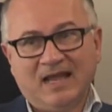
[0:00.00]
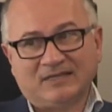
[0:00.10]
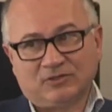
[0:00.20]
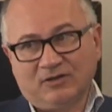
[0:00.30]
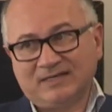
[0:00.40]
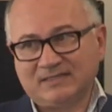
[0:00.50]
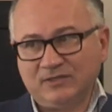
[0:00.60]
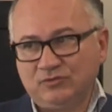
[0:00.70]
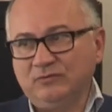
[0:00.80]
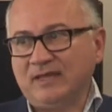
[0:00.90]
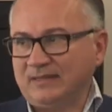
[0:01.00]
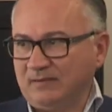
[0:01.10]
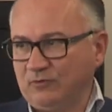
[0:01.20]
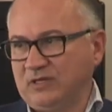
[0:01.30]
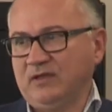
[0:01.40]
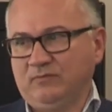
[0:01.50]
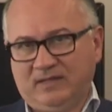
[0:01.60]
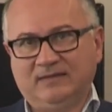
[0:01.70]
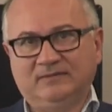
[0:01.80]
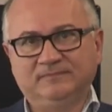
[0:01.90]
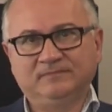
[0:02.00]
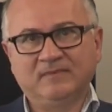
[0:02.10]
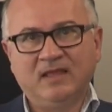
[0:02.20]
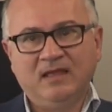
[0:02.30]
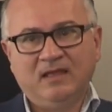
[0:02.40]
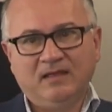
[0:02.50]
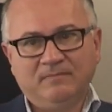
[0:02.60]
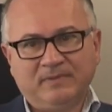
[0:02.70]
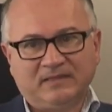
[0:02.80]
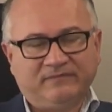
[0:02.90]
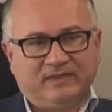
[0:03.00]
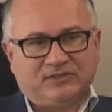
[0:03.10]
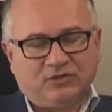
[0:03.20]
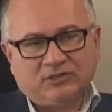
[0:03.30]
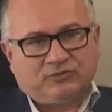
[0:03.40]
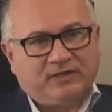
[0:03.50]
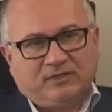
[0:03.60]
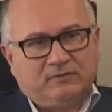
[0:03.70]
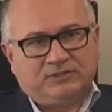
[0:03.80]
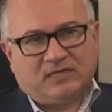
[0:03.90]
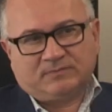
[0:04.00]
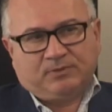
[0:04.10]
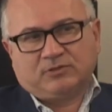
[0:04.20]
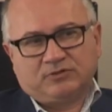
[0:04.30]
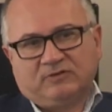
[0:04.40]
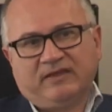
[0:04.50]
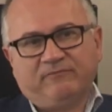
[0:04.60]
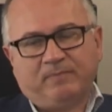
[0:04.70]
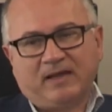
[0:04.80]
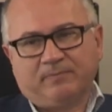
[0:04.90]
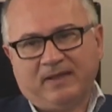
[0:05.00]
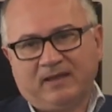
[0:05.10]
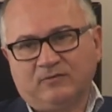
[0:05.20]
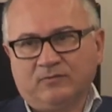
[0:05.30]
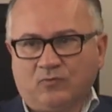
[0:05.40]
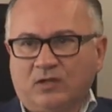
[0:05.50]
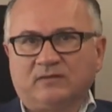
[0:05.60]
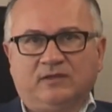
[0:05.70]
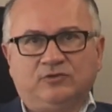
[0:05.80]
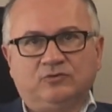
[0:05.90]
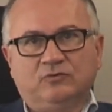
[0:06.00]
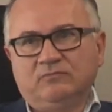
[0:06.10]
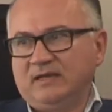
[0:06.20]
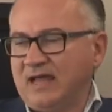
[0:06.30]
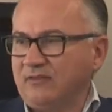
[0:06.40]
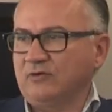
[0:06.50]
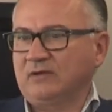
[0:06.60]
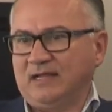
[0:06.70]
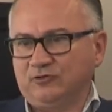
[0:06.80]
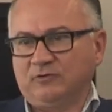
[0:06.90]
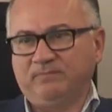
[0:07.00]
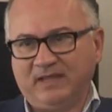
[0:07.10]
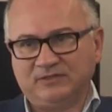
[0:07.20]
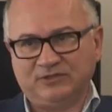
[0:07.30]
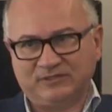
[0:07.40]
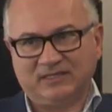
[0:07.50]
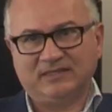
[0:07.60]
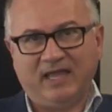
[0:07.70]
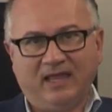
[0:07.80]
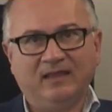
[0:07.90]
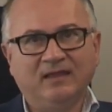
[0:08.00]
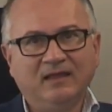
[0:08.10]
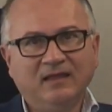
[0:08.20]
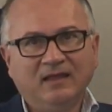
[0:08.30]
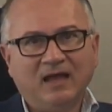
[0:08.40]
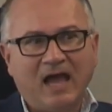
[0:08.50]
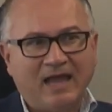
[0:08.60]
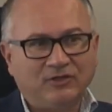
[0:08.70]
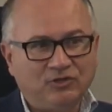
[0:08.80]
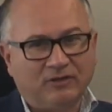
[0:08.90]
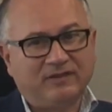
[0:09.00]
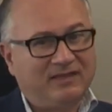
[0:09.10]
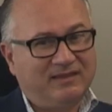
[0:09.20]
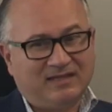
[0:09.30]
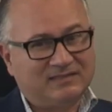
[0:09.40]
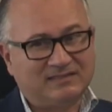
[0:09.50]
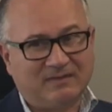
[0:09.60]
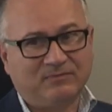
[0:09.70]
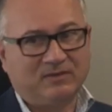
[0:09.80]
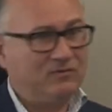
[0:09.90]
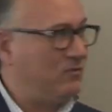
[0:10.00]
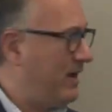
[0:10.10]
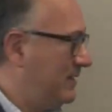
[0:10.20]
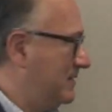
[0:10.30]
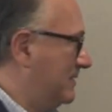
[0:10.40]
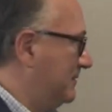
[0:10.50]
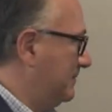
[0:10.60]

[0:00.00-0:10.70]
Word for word: As long as they do that, I'm okay with that. But if they start treating you just because you have back pain with what they do another 100 patients that day, I don't think that's something wise.